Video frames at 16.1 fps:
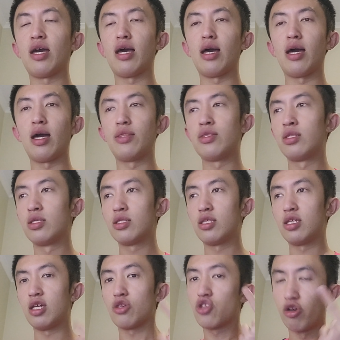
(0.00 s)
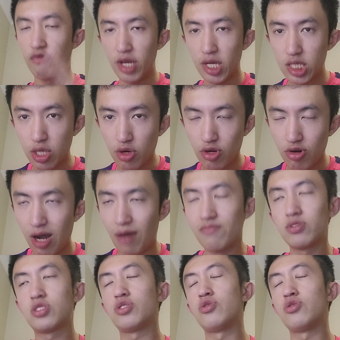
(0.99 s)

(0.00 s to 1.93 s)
and the chorizo crumb